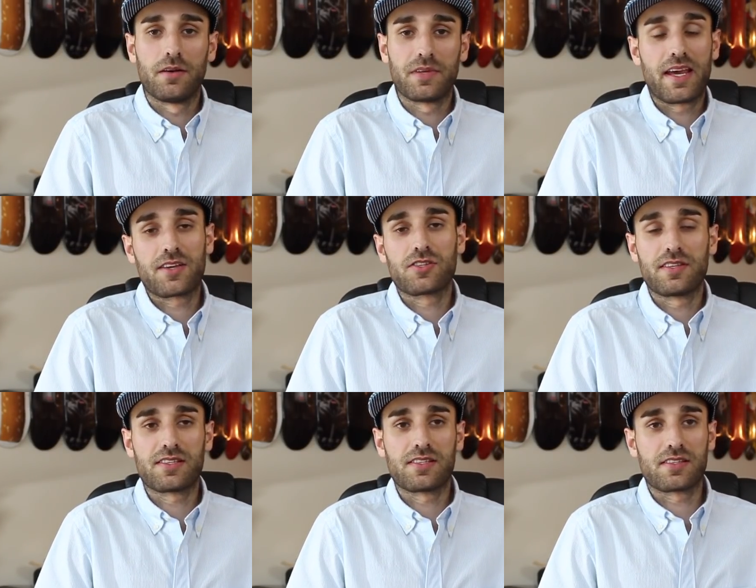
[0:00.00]
yeah, so
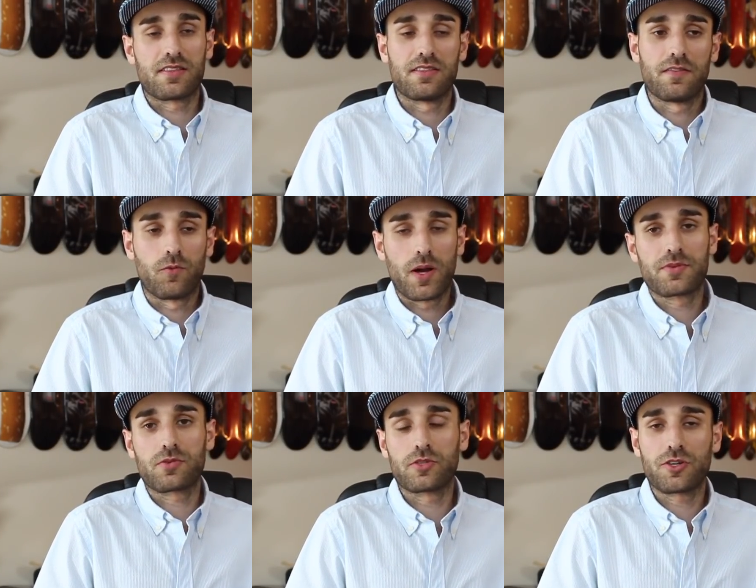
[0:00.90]
this is web
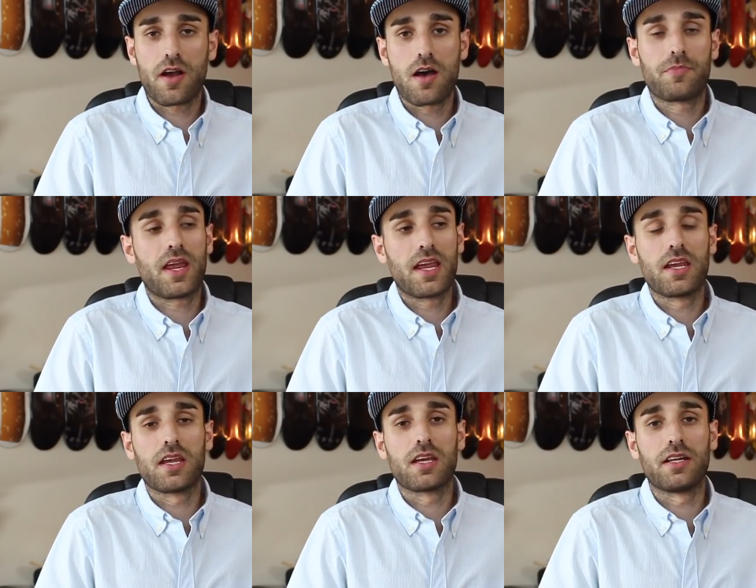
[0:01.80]
store drop
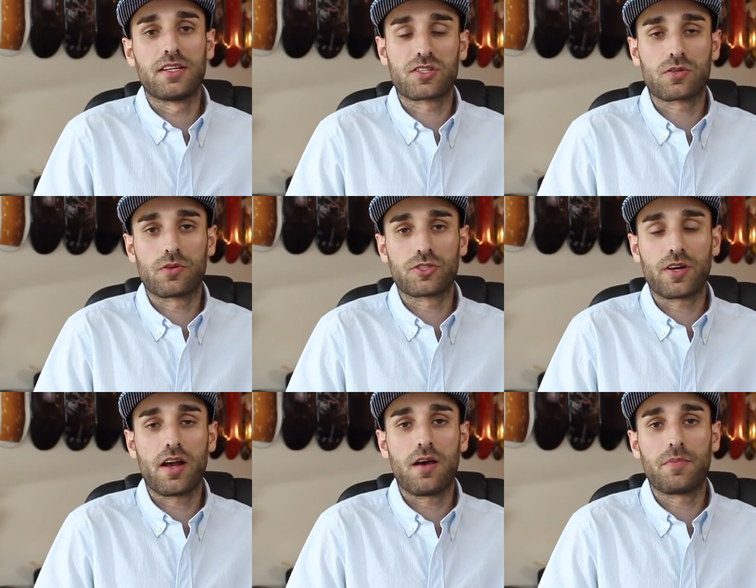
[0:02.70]
and in-store
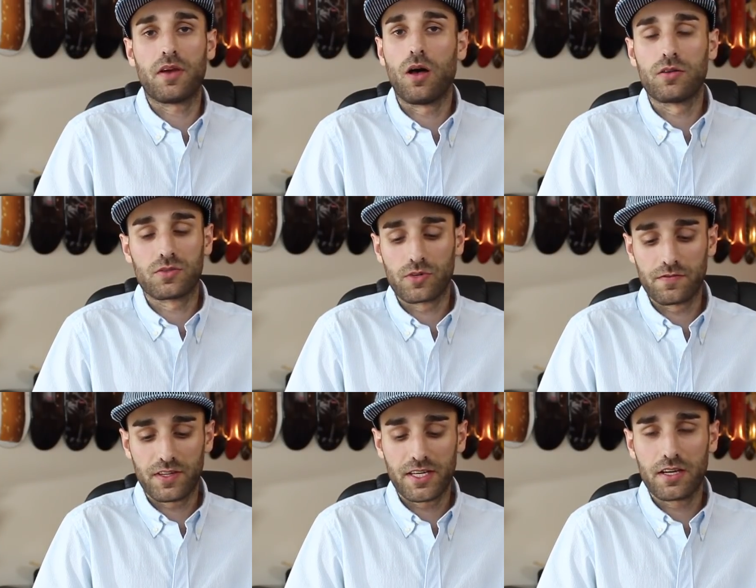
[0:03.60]
drop all into one
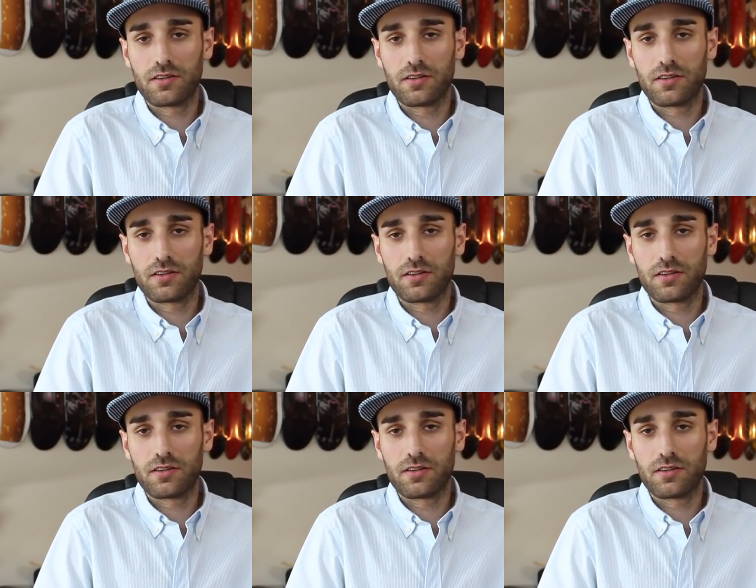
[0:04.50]
video.